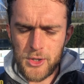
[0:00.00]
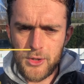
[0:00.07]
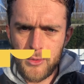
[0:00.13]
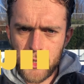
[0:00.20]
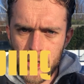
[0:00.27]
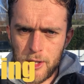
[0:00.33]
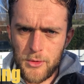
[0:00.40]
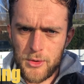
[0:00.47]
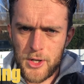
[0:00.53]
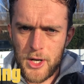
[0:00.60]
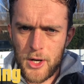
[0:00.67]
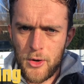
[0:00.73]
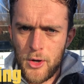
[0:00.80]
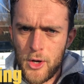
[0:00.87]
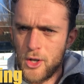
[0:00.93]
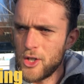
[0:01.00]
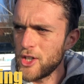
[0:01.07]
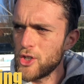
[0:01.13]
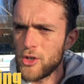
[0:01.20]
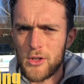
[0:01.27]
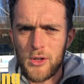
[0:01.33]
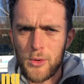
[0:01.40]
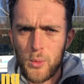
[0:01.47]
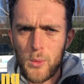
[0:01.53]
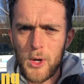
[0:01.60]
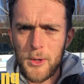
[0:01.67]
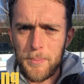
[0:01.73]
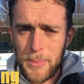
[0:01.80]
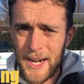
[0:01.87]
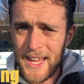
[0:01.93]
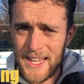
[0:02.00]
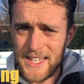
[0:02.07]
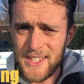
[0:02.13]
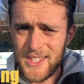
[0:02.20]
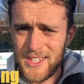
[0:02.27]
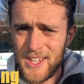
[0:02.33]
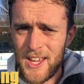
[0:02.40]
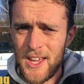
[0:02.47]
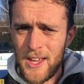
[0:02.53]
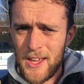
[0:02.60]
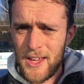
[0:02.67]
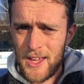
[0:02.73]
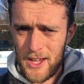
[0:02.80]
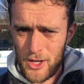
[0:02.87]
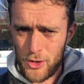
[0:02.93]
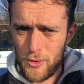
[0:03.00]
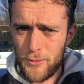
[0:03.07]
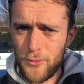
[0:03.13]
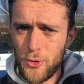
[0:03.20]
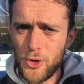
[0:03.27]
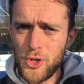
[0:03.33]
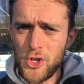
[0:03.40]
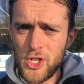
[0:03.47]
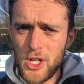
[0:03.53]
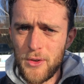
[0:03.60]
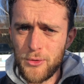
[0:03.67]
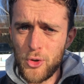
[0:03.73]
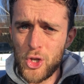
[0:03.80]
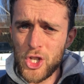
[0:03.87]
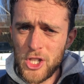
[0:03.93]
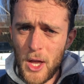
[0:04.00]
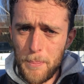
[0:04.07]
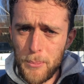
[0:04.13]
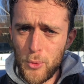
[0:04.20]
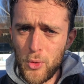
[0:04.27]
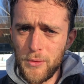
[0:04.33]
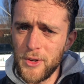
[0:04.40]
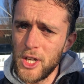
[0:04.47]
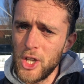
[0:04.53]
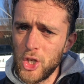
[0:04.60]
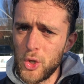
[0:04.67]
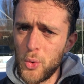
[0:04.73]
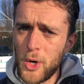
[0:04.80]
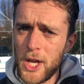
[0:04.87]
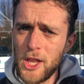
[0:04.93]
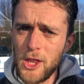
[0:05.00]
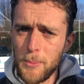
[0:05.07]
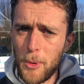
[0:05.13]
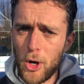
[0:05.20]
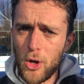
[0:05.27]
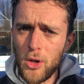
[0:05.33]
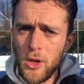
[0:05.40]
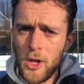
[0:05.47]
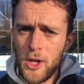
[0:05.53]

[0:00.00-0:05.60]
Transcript: doing it right now. That you're on one place and you force yourself to stop moving, you hit the ball,